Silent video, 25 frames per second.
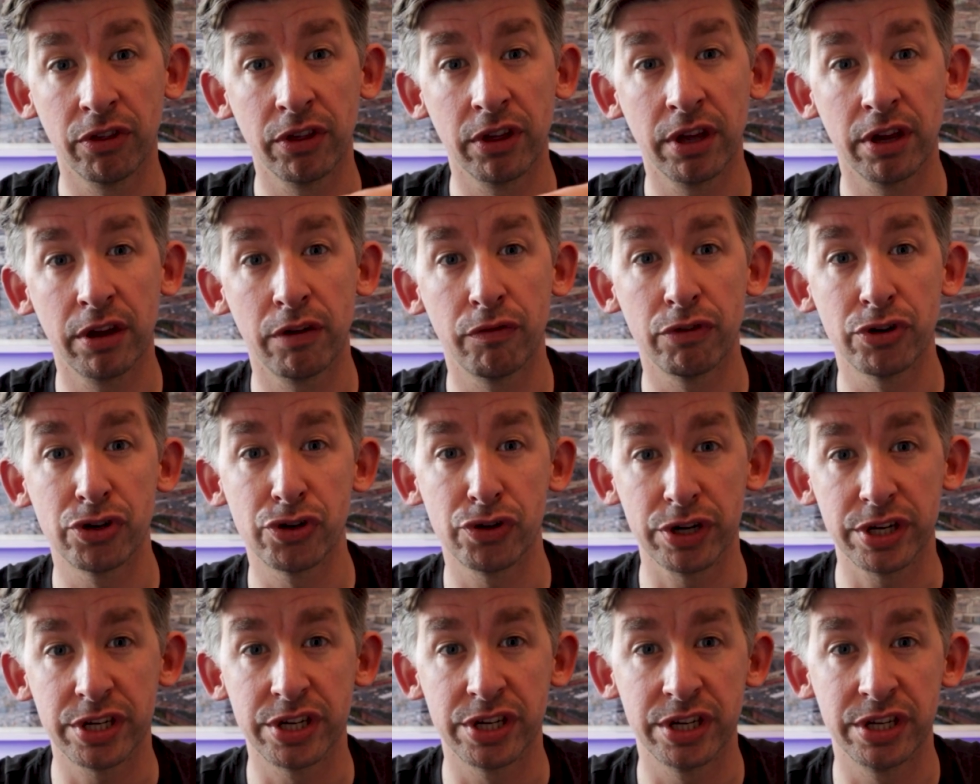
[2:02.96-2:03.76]
of the
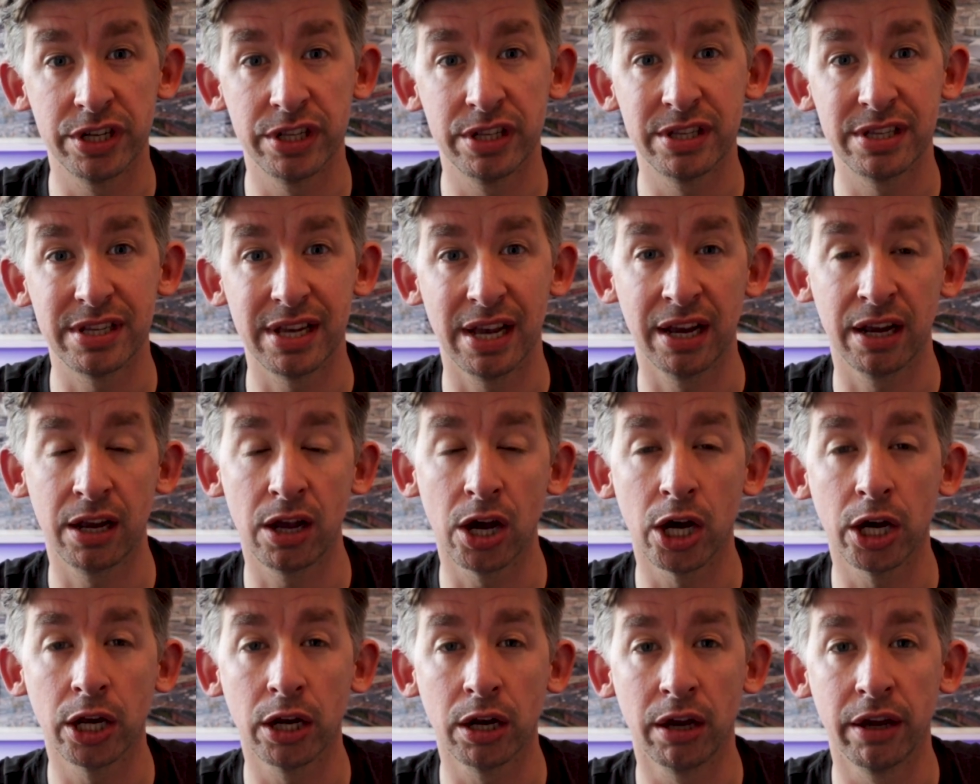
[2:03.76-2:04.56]
restrictions and
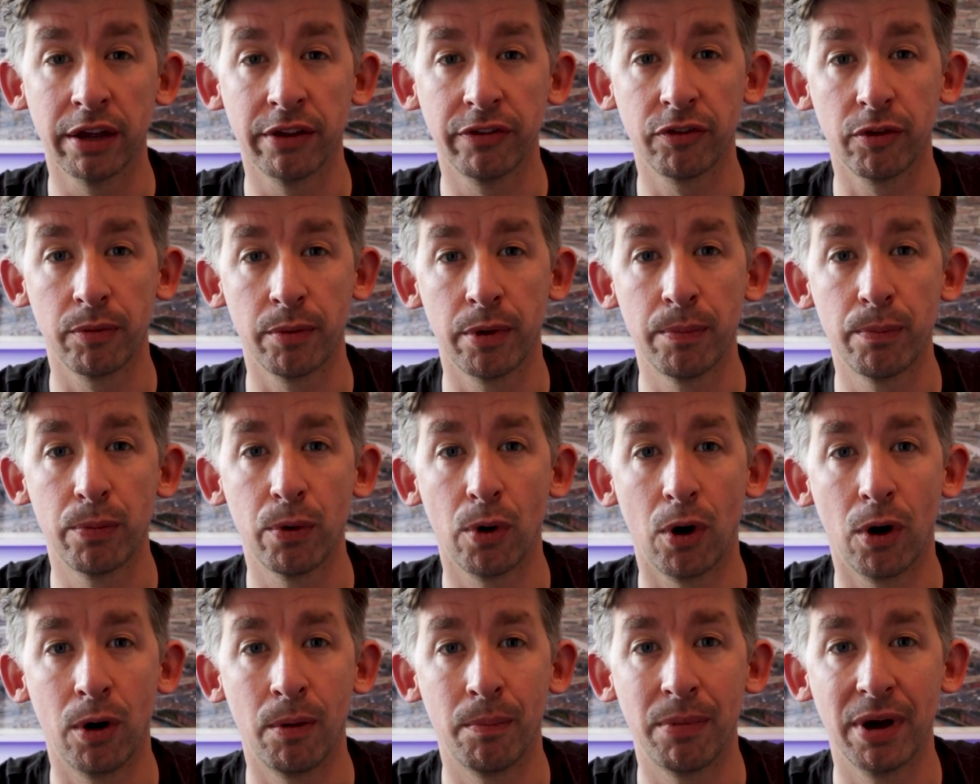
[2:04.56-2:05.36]
guidelines that have been
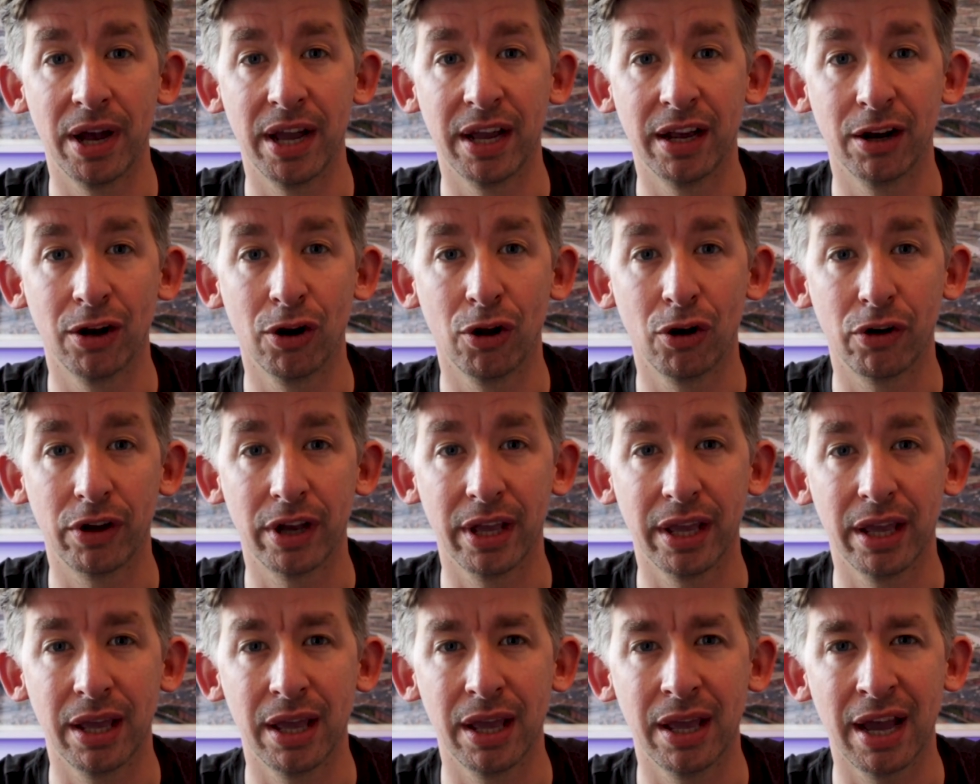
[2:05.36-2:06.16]
put on by England
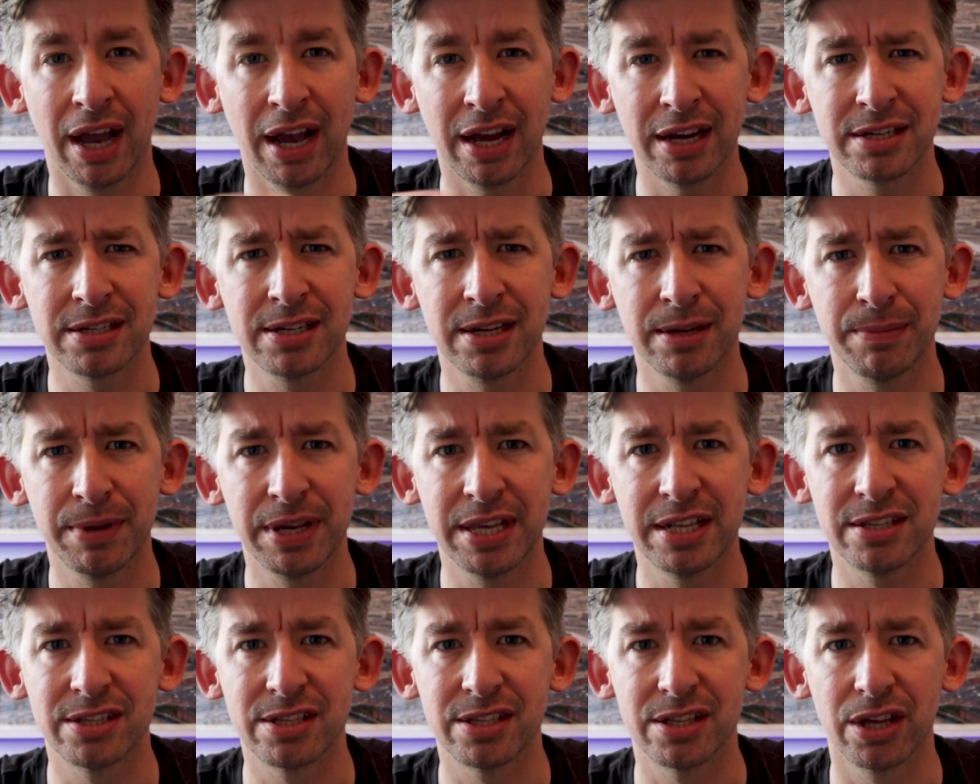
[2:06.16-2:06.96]
Hockey, it actually
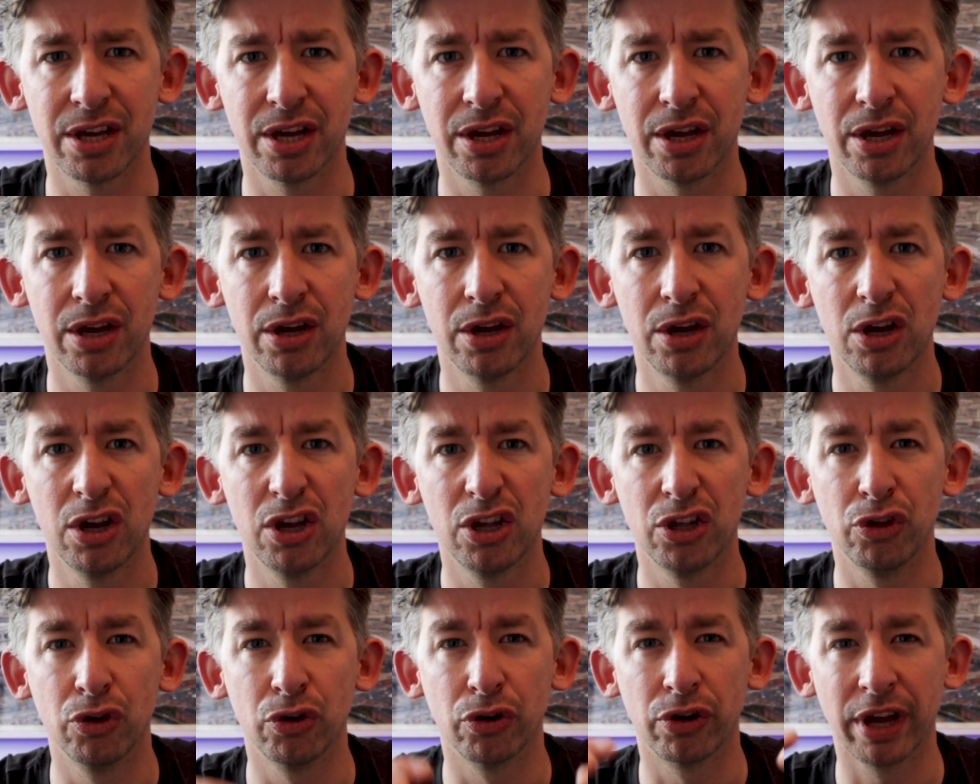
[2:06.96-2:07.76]
means that
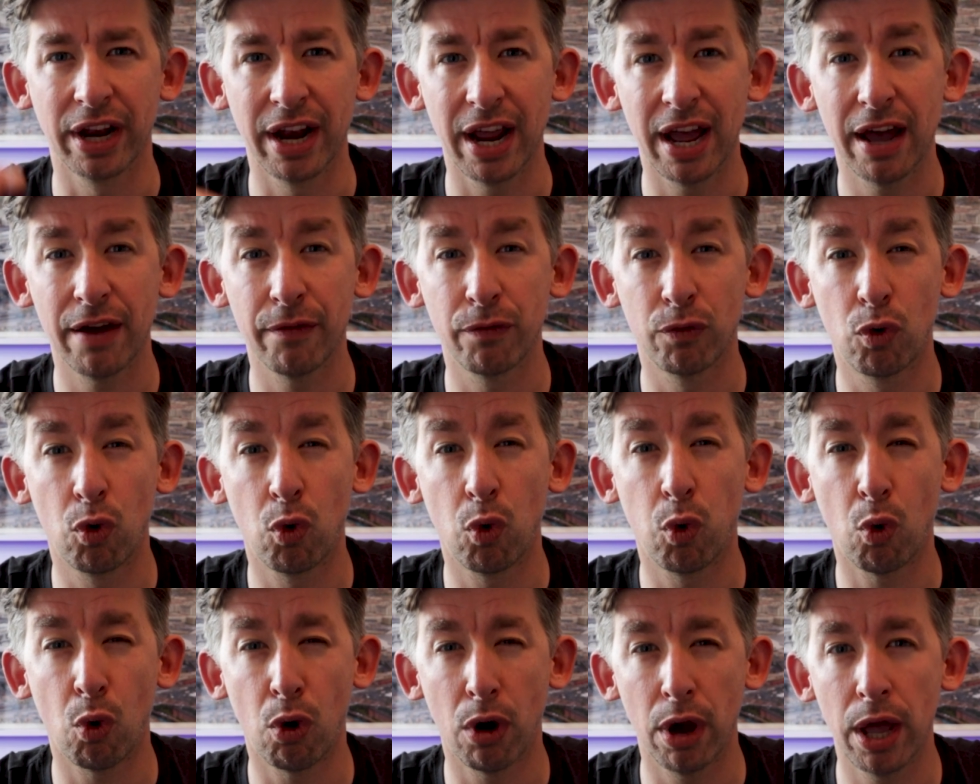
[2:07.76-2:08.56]
you're going to have
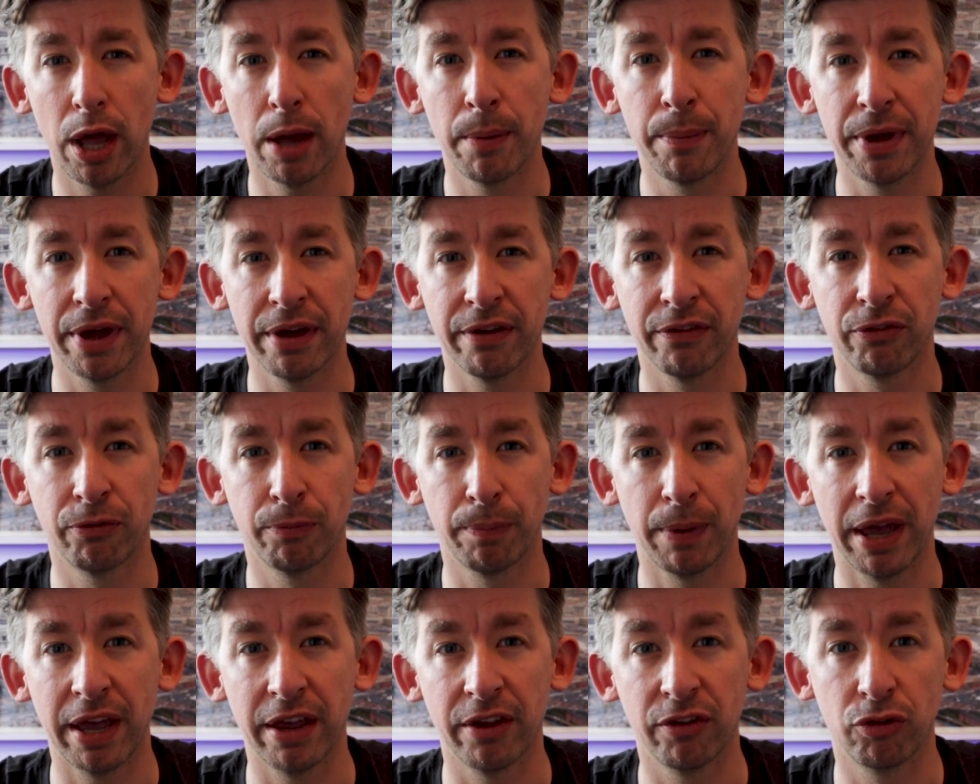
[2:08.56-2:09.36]
quite a bit of
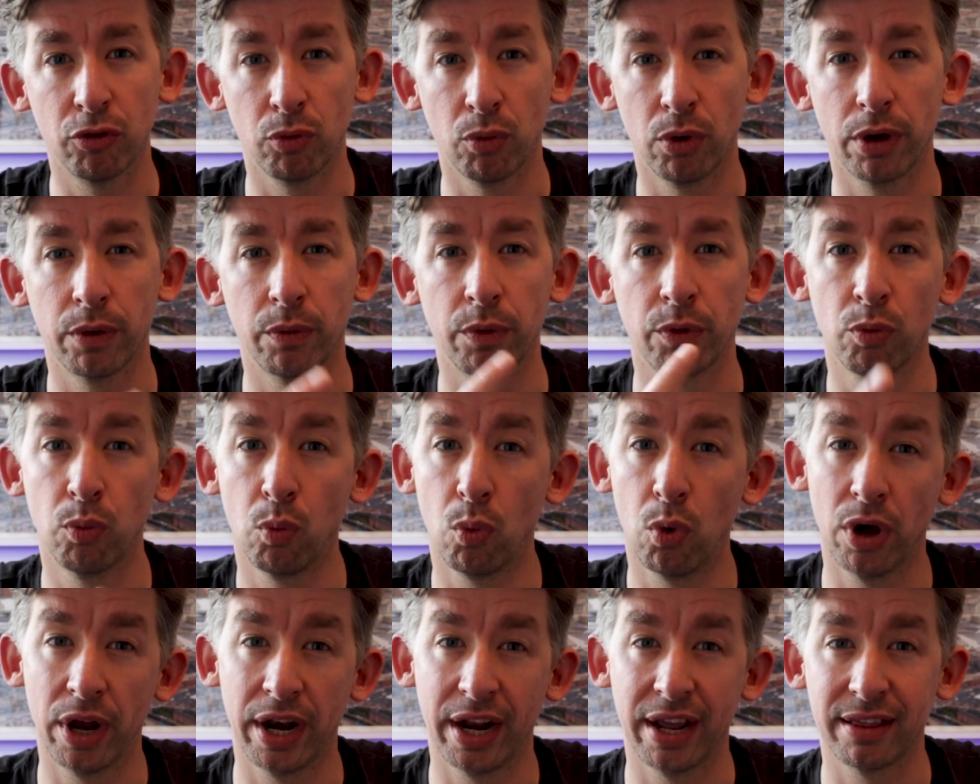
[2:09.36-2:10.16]
space to work with
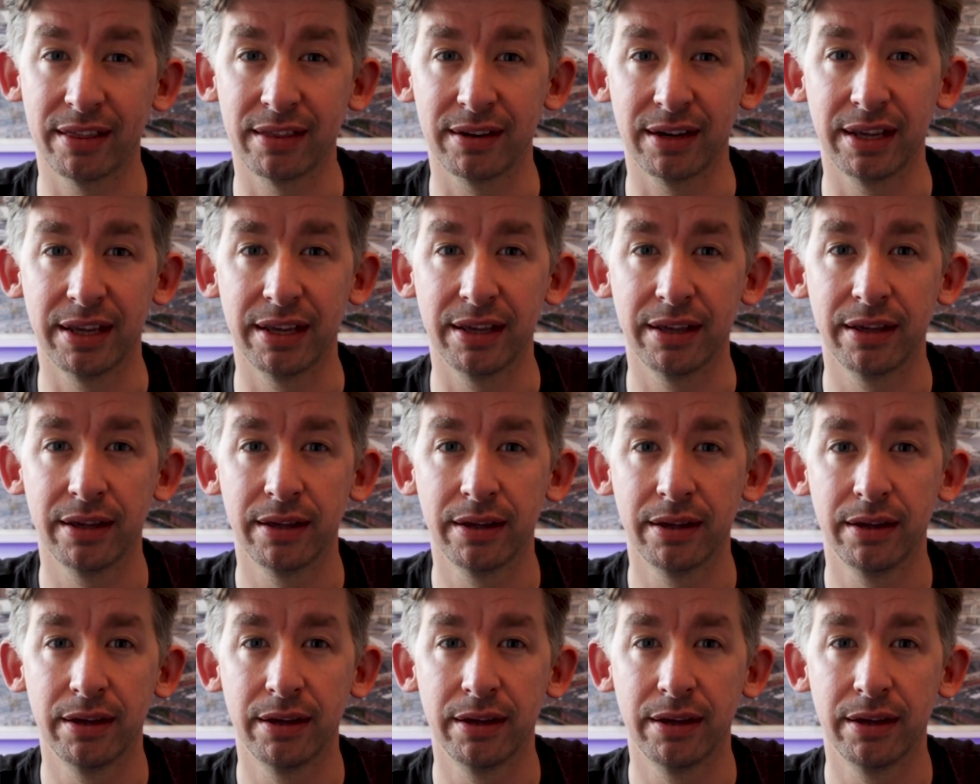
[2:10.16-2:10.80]
one athlete.